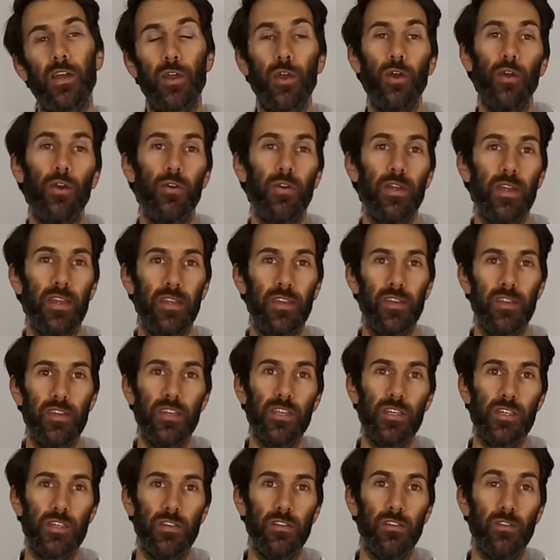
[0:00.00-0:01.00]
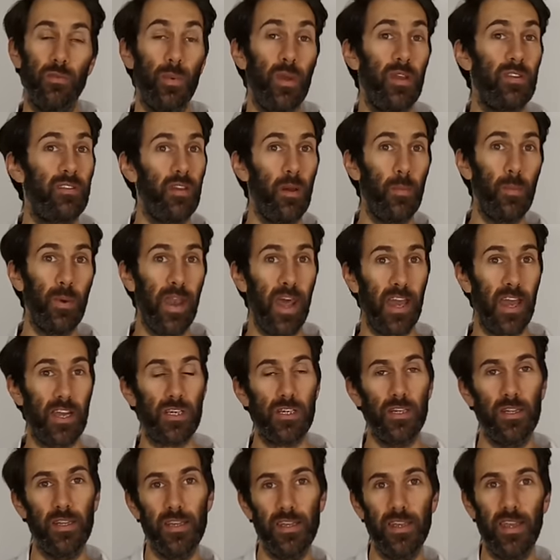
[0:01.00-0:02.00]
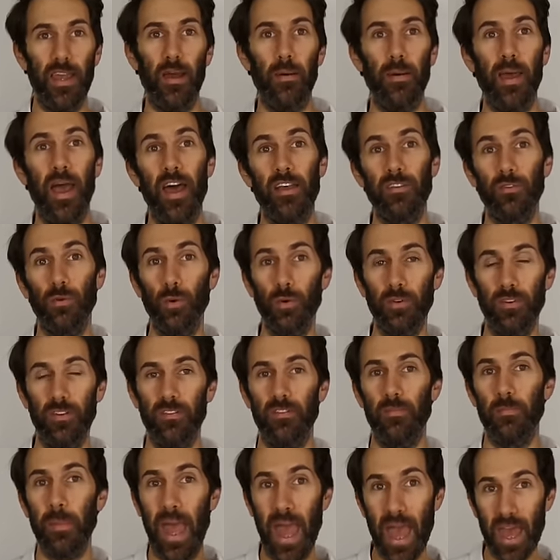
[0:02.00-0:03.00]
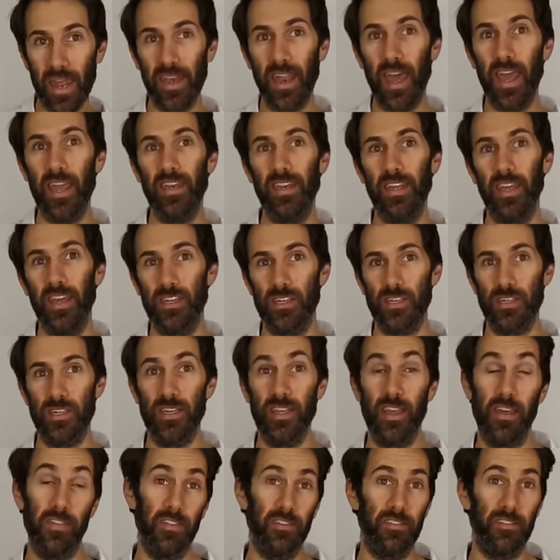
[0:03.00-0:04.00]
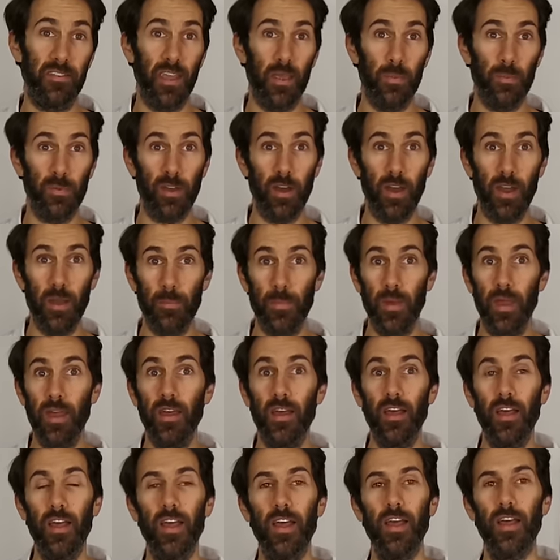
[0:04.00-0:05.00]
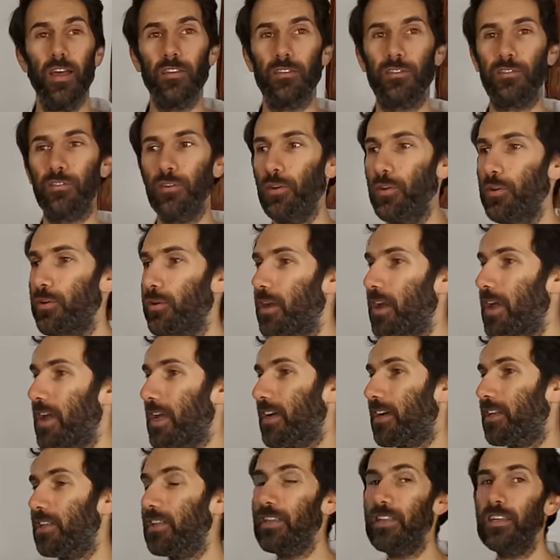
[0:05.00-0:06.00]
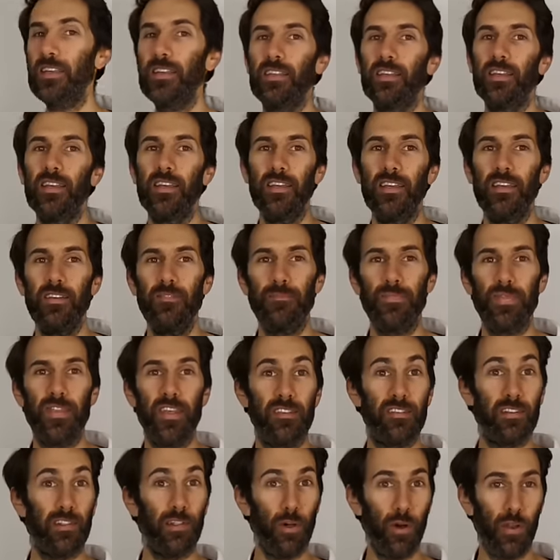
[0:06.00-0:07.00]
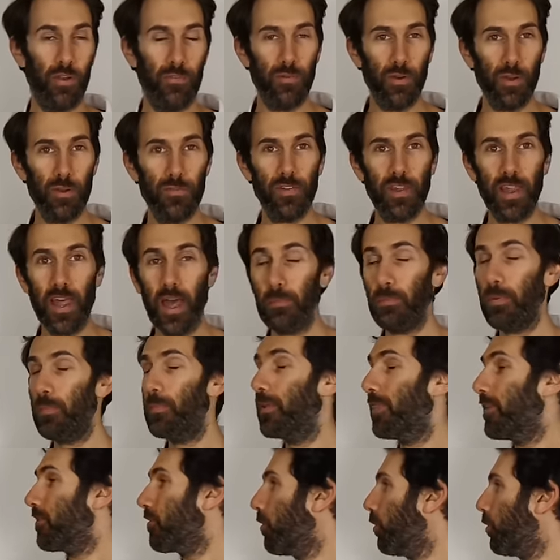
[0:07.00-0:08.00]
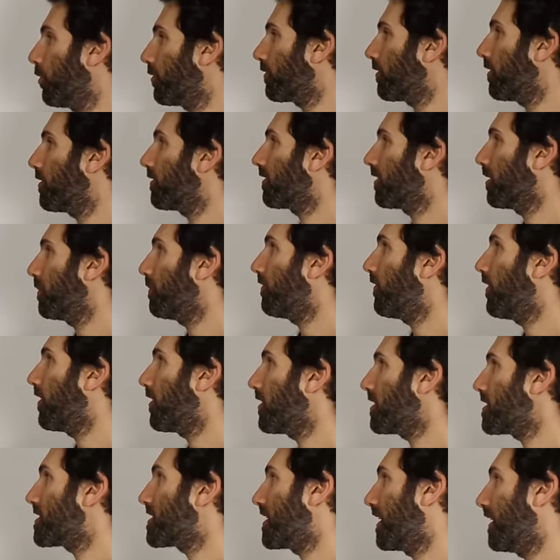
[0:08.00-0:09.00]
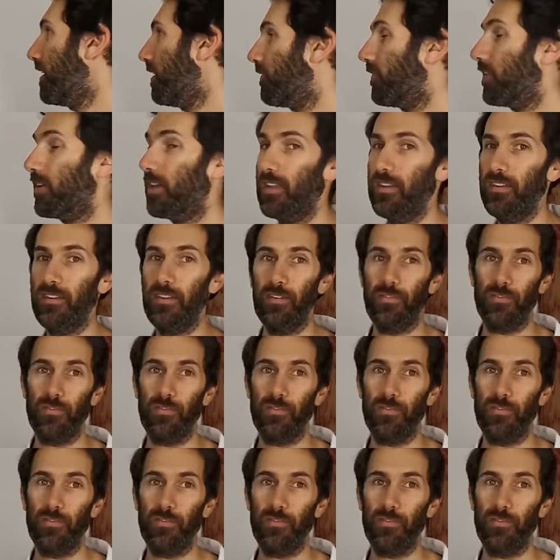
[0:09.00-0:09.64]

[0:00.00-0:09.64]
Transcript: occurring conditions where someone actually uh, has autism and ADHD at the same time. So clearly, there's a lot of overlap, but there are also some very significant